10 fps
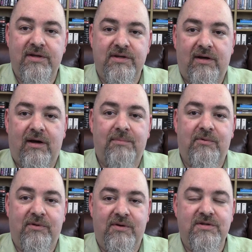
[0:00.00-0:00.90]
is a cop
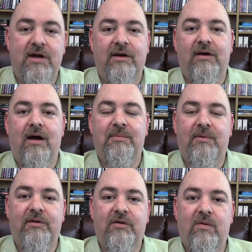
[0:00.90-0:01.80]
or there is not a cop
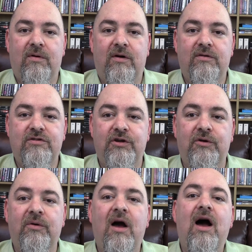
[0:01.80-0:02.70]
around the corner
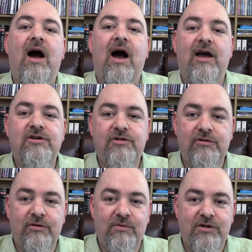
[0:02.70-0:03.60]
to I
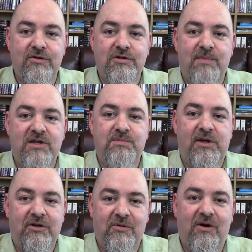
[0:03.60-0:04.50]
should reduce my
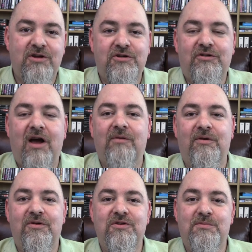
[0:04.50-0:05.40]
speed or I should not
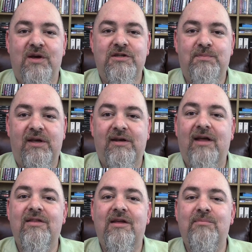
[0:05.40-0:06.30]
reduce my speed,
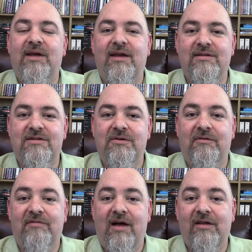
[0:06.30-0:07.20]
and then begins to
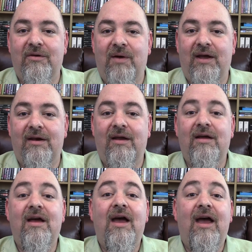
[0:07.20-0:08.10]
evaluate
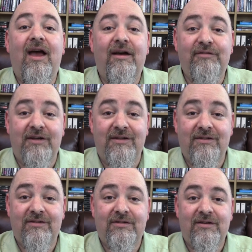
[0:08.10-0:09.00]

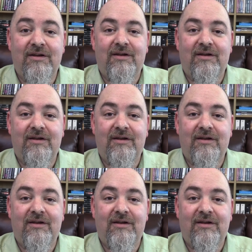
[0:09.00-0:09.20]
evidence